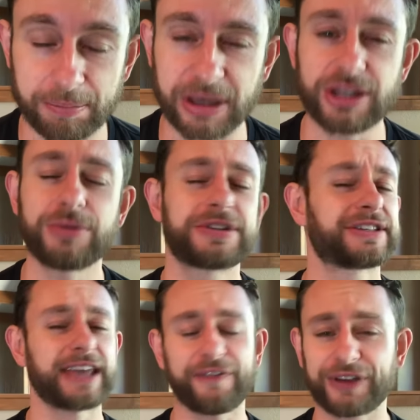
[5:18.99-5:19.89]
But you
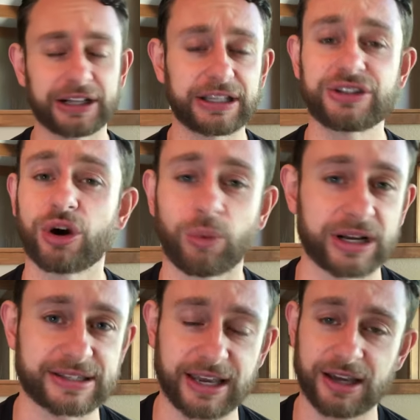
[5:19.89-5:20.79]
definitely don't want
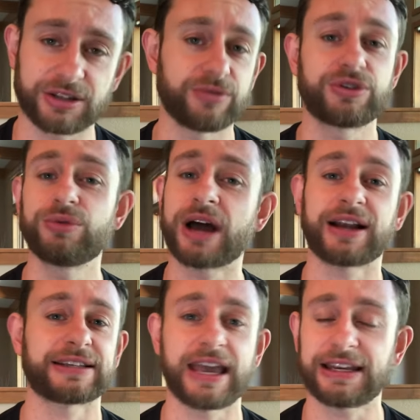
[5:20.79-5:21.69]
to say it. You do
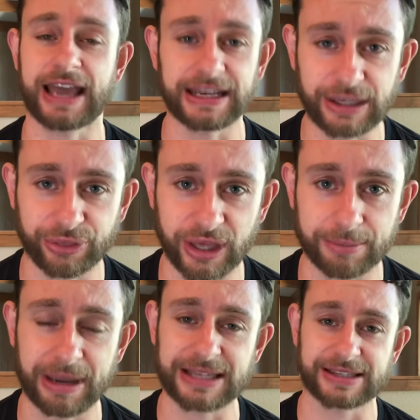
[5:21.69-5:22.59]
not gain anything
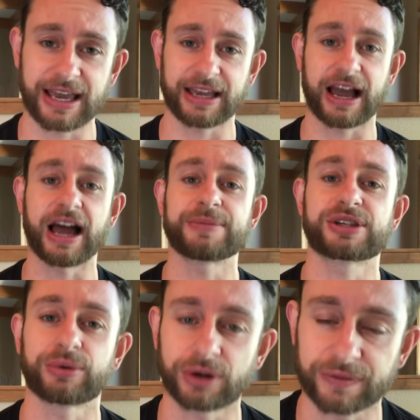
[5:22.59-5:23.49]
by saying, I'm
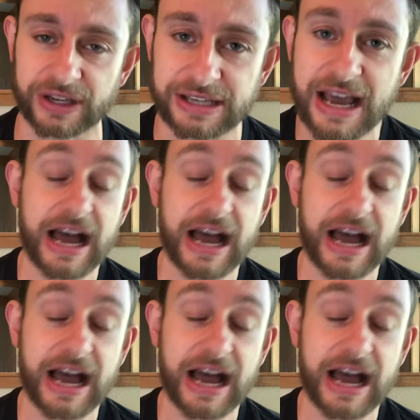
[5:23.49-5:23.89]
so nervous.